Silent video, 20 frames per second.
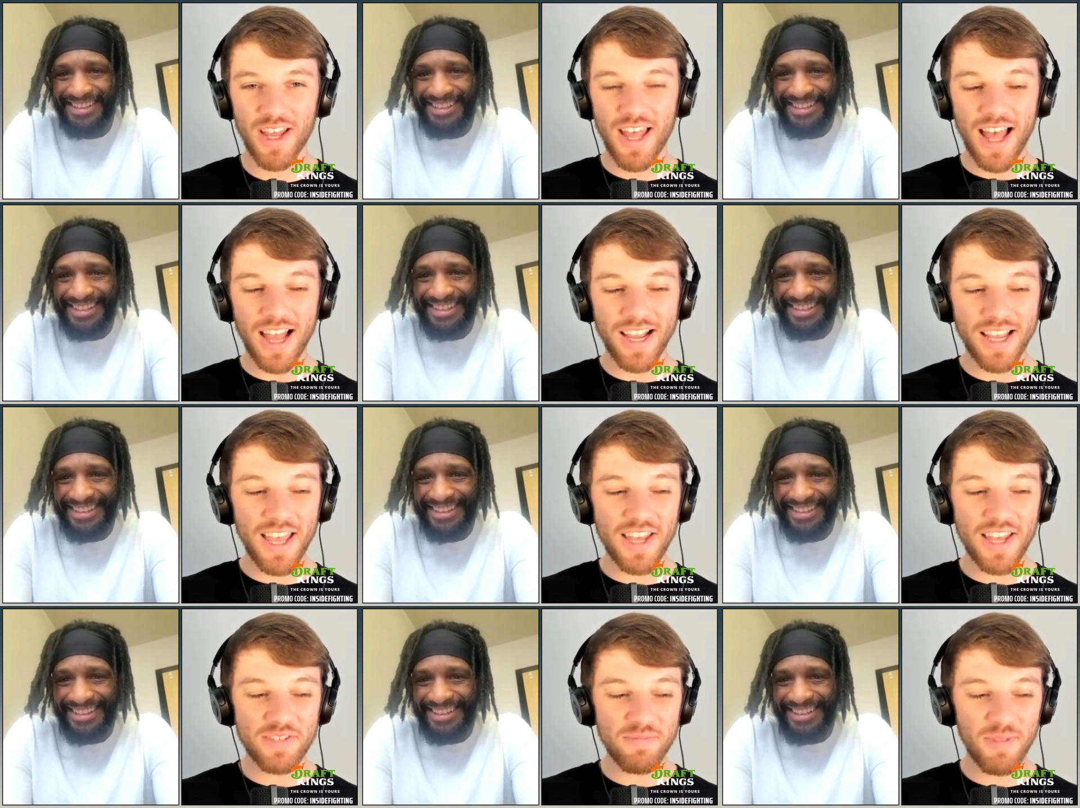Speaker 1: I
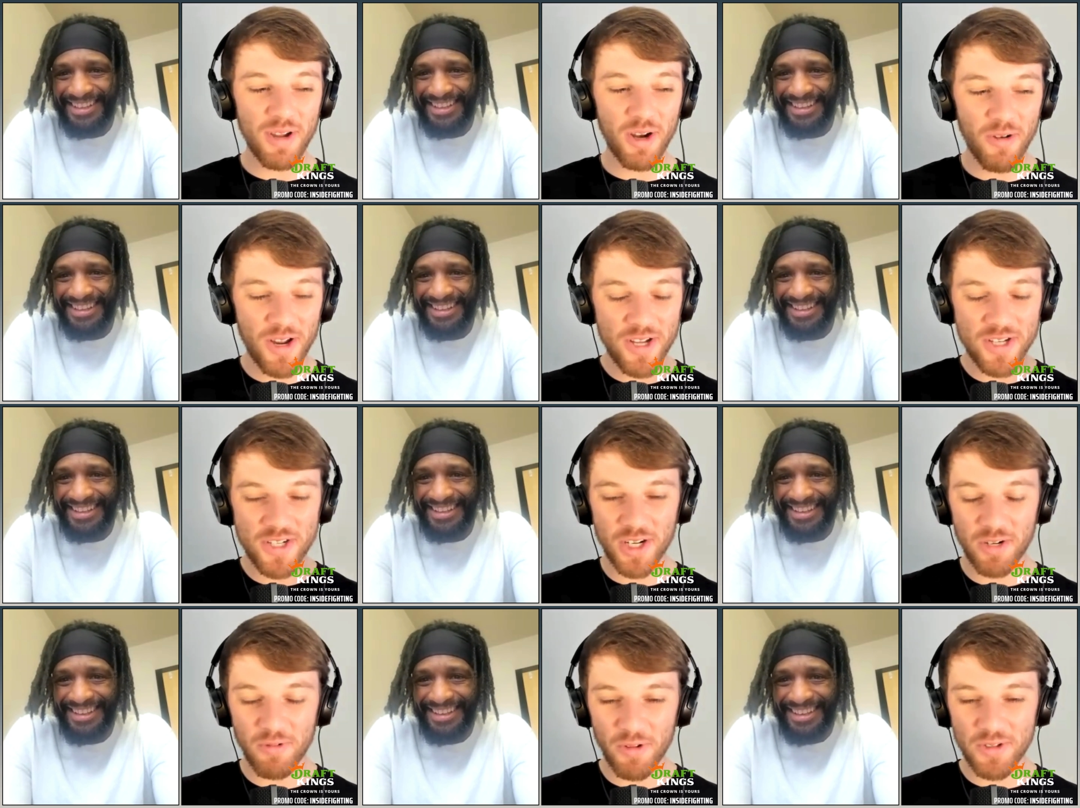guess my
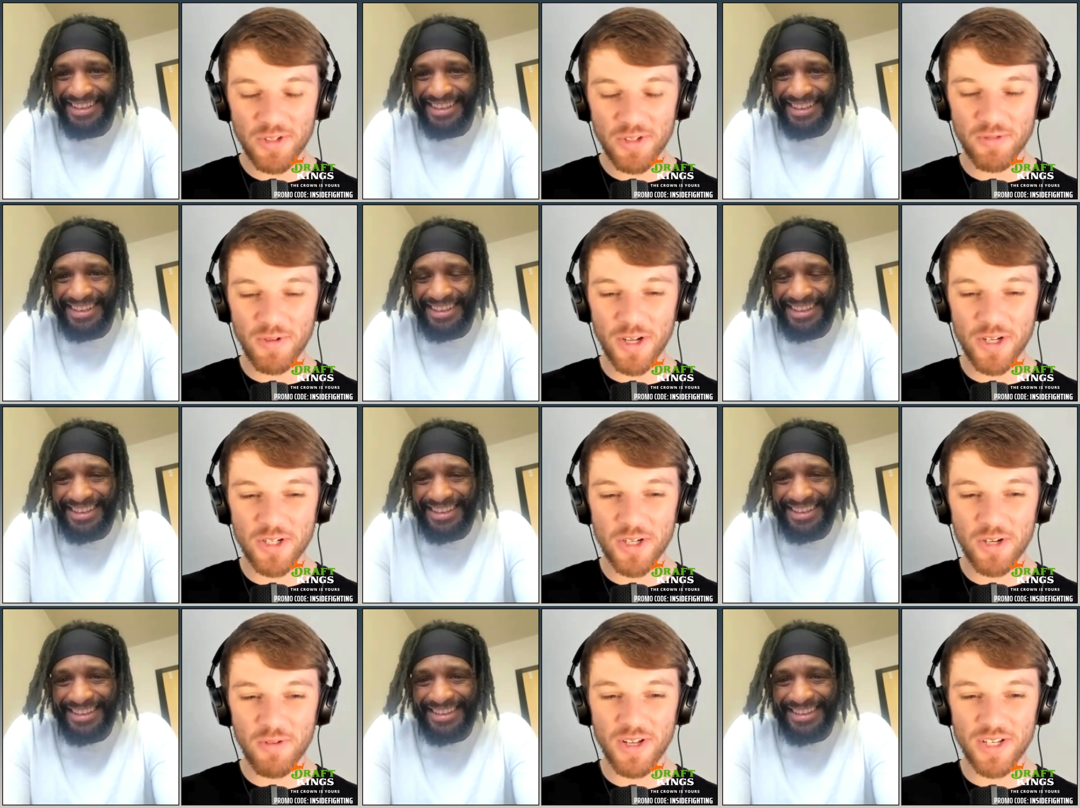question I want to
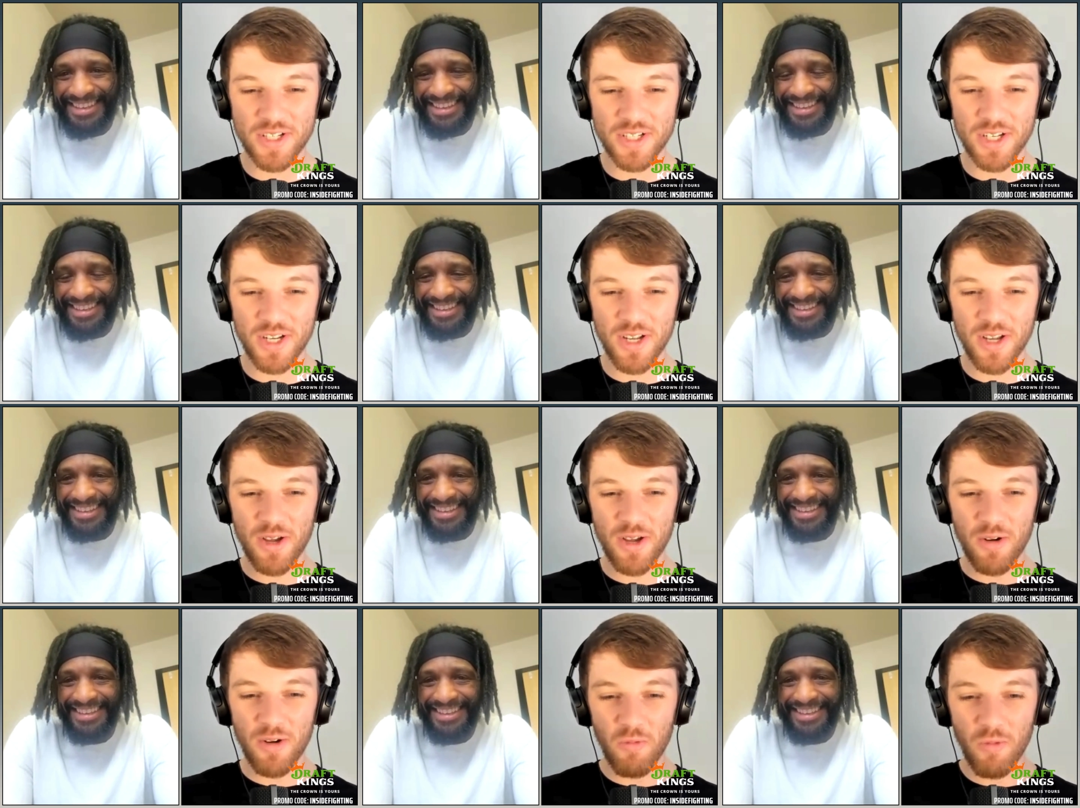ask you is
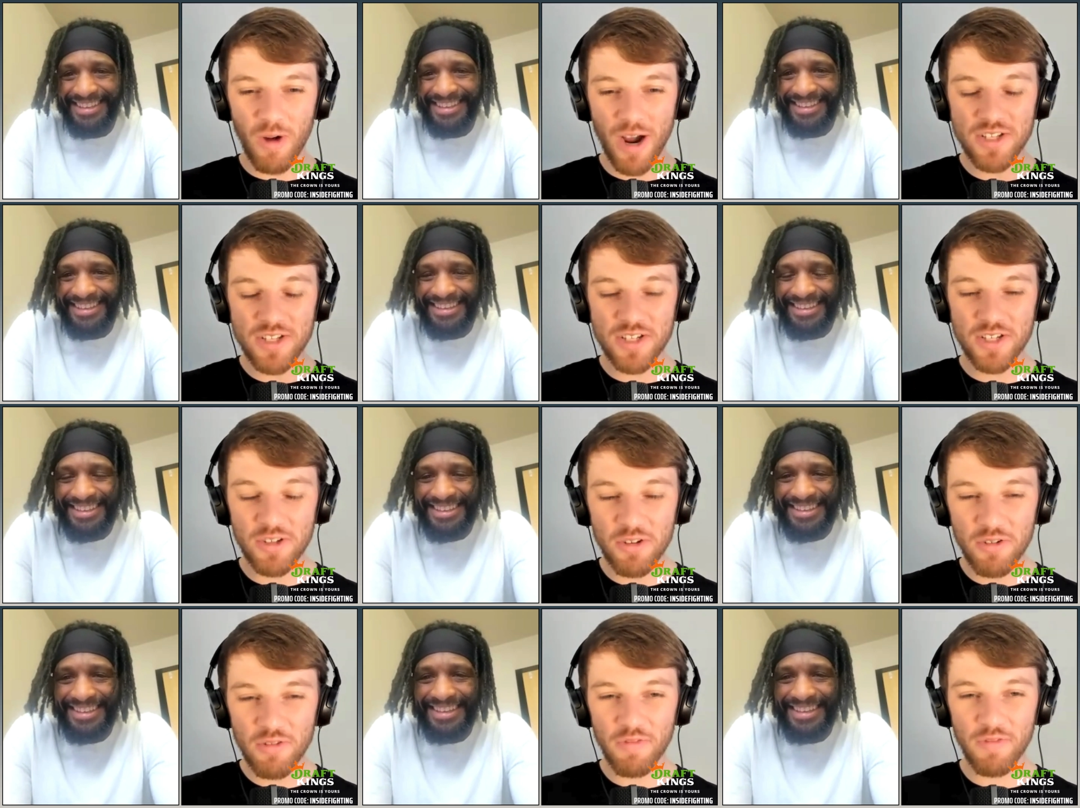why do
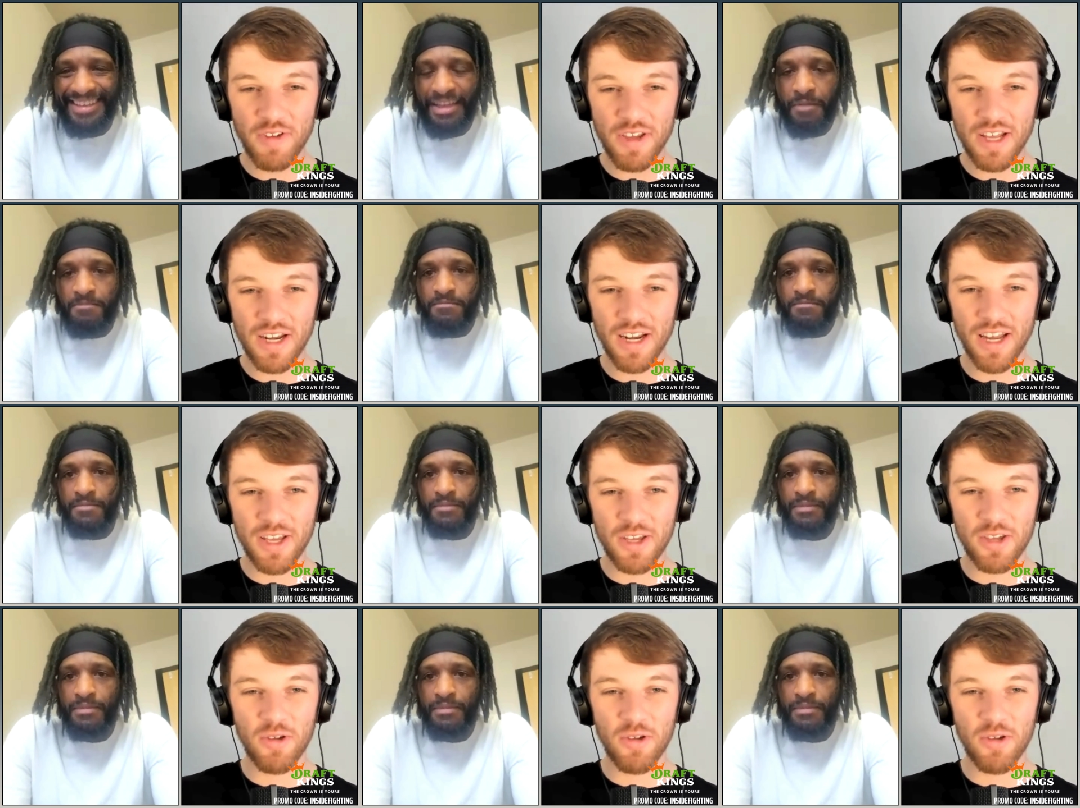you feel like